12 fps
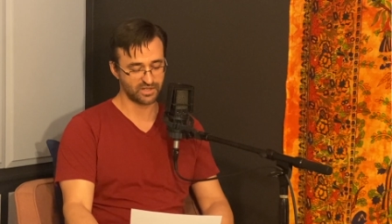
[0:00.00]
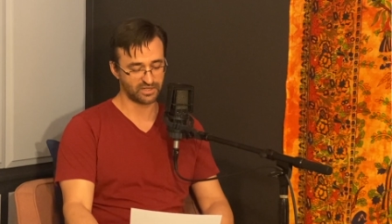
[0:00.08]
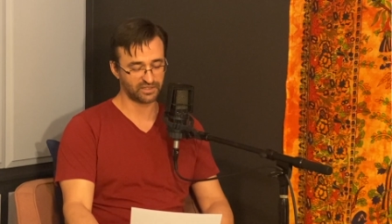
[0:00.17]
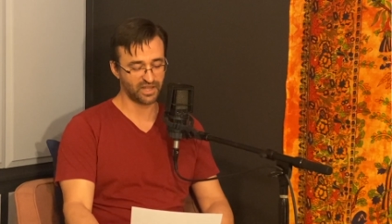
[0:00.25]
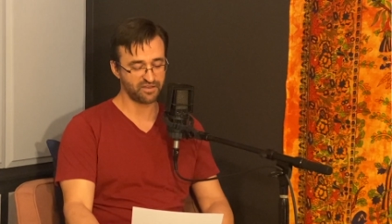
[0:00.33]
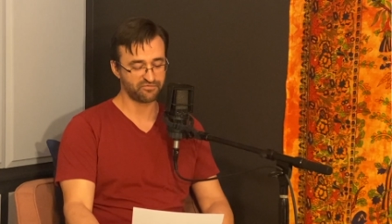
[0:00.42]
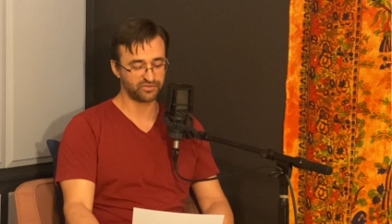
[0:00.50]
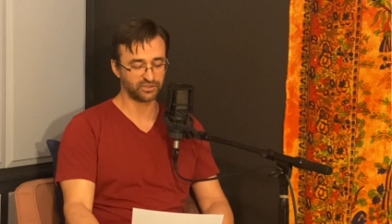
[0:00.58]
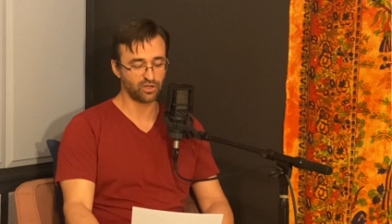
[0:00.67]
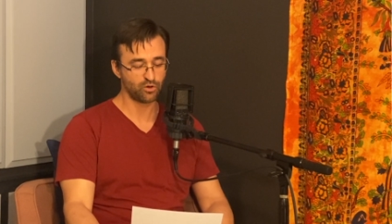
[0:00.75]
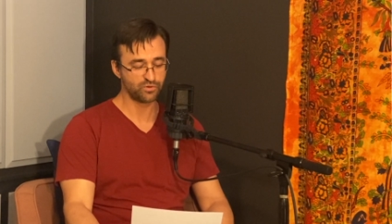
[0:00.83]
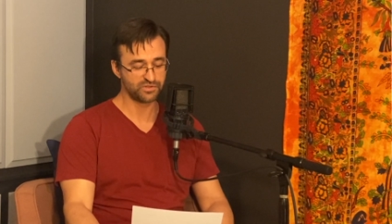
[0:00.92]
Life
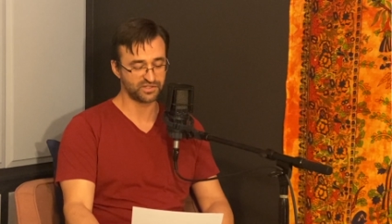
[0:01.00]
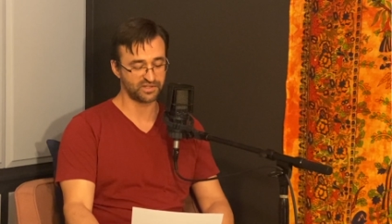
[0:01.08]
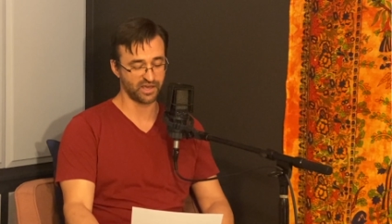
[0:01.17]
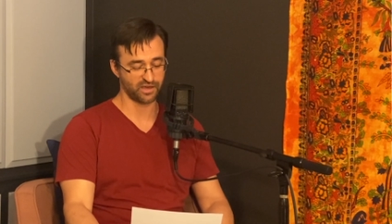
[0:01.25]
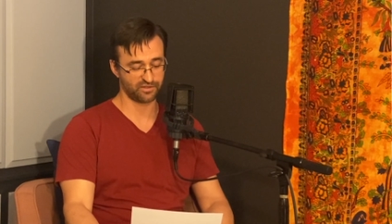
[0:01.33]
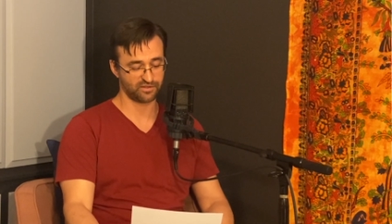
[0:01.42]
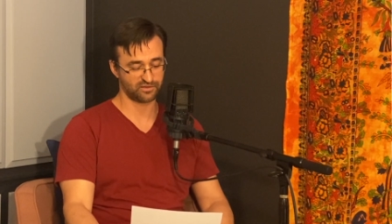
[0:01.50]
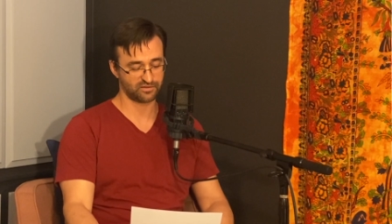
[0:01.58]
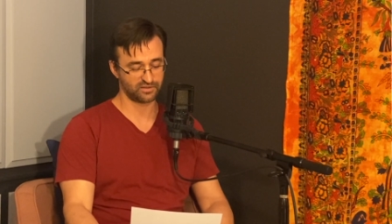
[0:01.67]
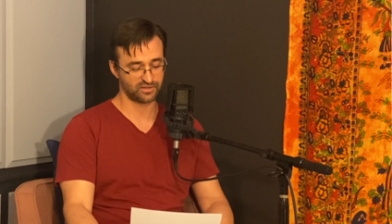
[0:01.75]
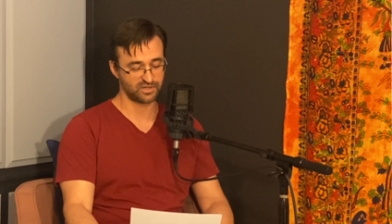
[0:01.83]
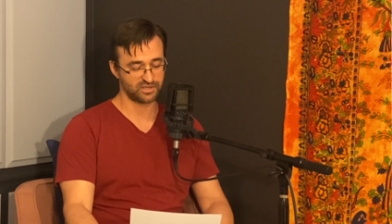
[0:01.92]
loathes death.
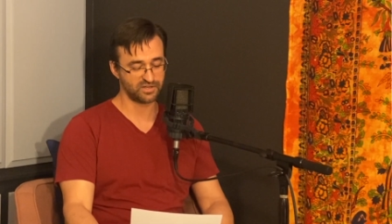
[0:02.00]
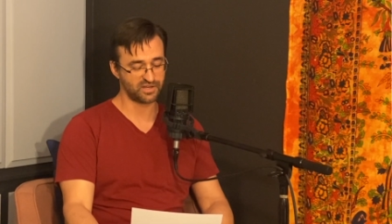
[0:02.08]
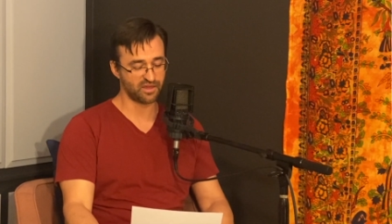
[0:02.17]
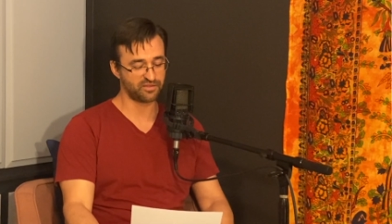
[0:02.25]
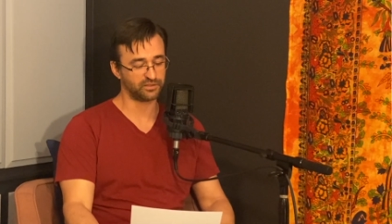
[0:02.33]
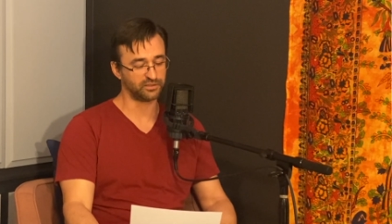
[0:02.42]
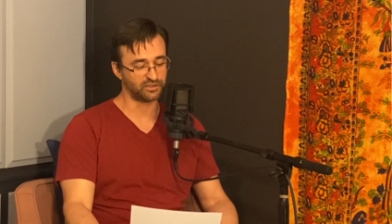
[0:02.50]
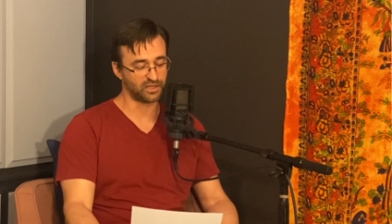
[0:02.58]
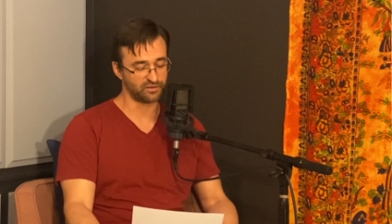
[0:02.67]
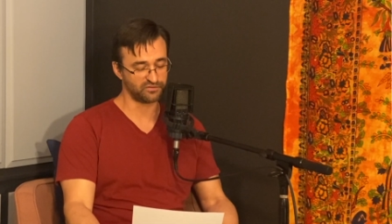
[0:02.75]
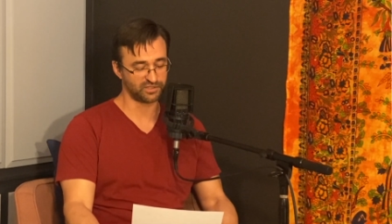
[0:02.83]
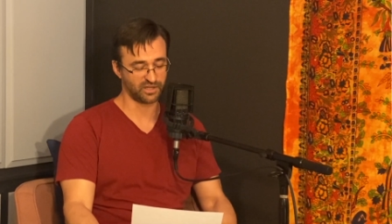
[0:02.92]
Death
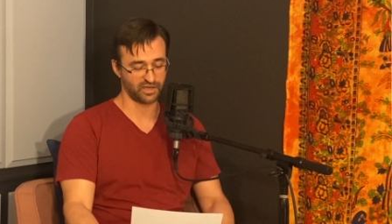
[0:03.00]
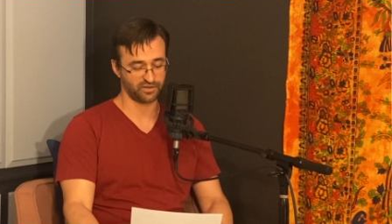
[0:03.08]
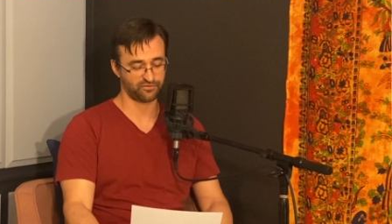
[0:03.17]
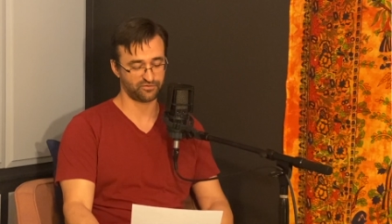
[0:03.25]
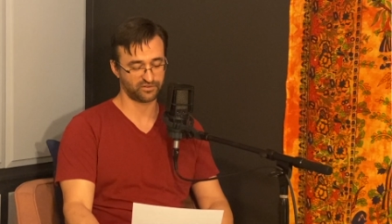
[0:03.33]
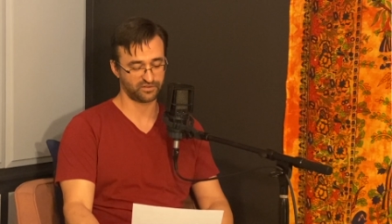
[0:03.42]
loves life.